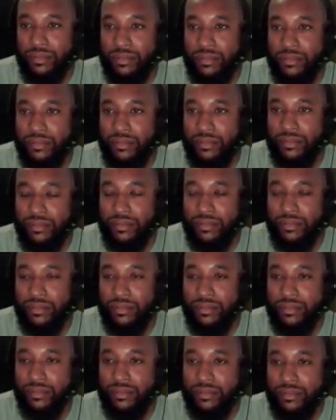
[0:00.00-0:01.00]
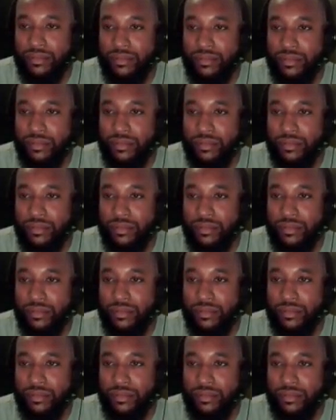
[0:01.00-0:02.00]

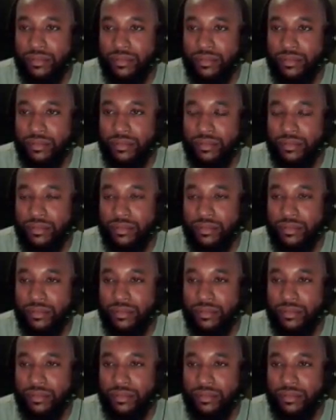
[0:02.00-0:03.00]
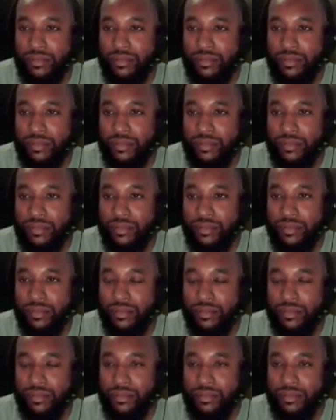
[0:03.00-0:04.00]
This person isn't speaking.